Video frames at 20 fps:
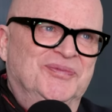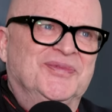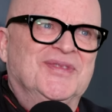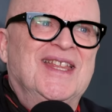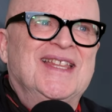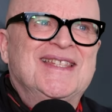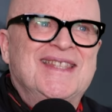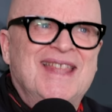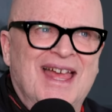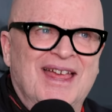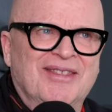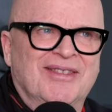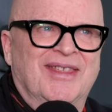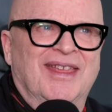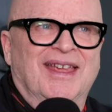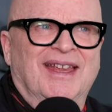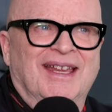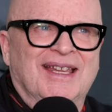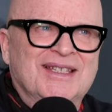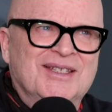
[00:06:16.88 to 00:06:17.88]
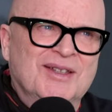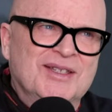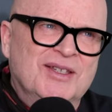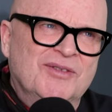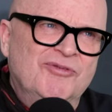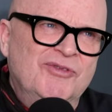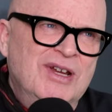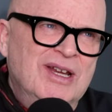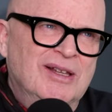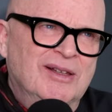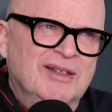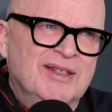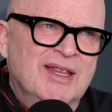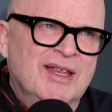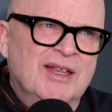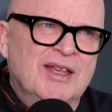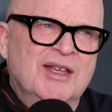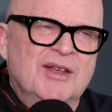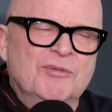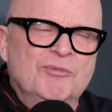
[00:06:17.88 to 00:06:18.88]
It's that thing. It's a real
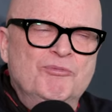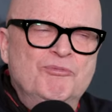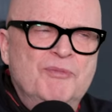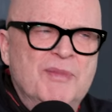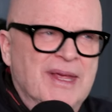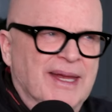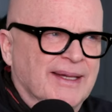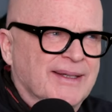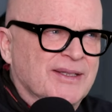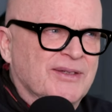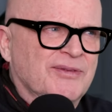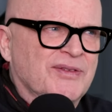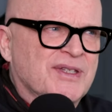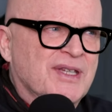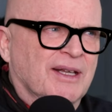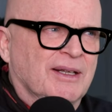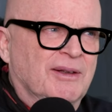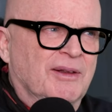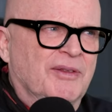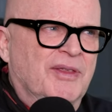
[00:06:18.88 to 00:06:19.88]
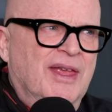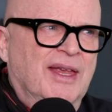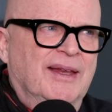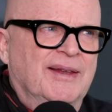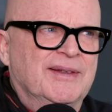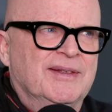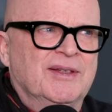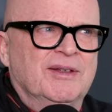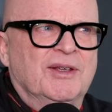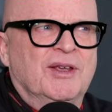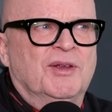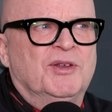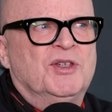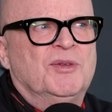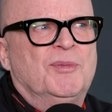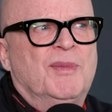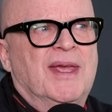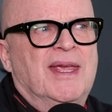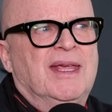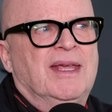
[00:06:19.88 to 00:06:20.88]
mix of subtle things that go
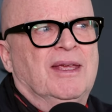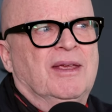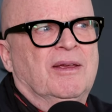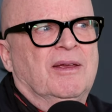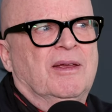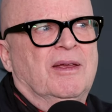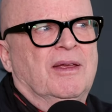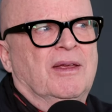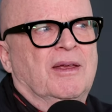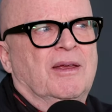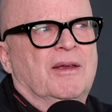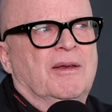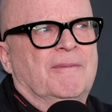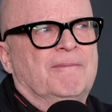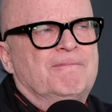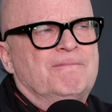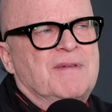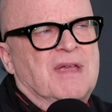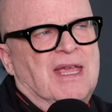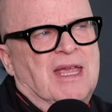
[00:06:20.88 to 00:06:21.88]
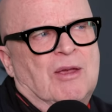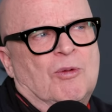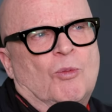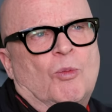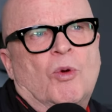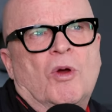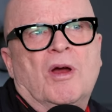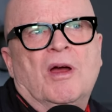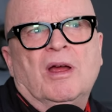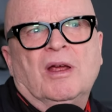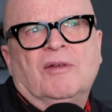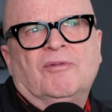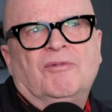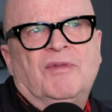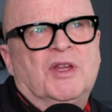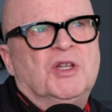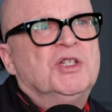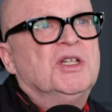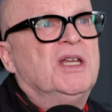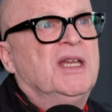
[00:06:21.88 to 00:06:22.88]
to make it work
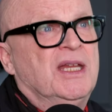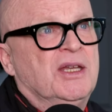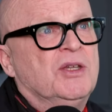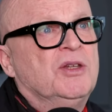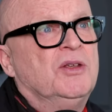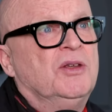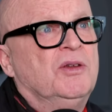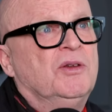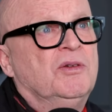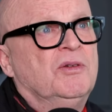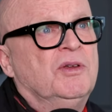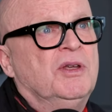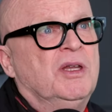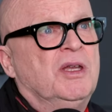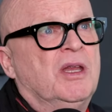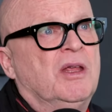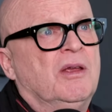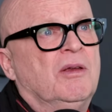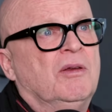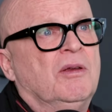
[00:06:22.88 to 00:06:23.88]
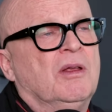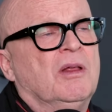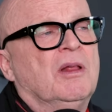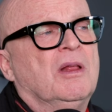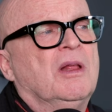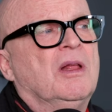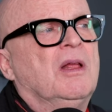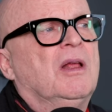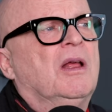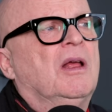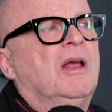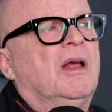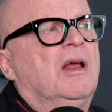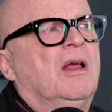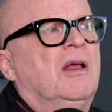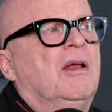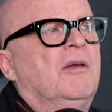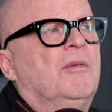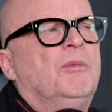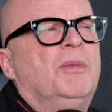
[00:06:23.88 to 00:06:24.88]
visually too, you know.
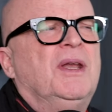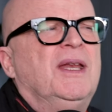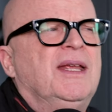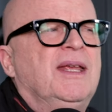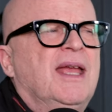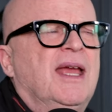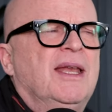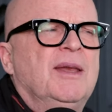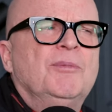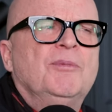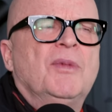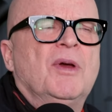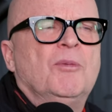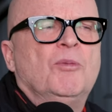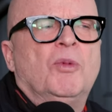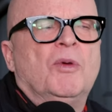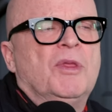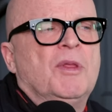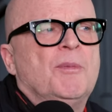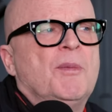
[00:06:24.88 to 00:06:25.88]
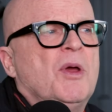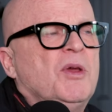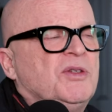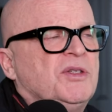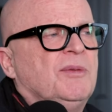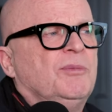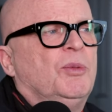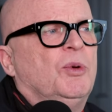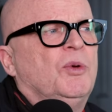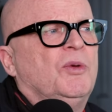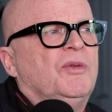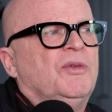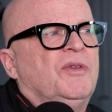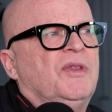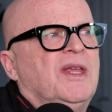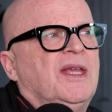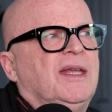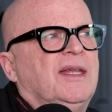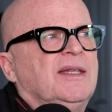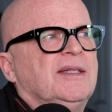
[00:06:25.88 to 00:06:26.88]
But again, the most important
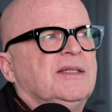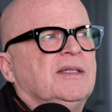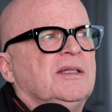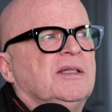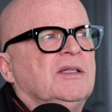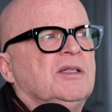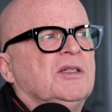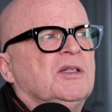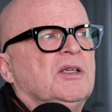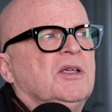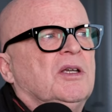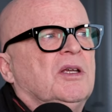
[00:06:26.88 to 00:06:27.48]
thing is that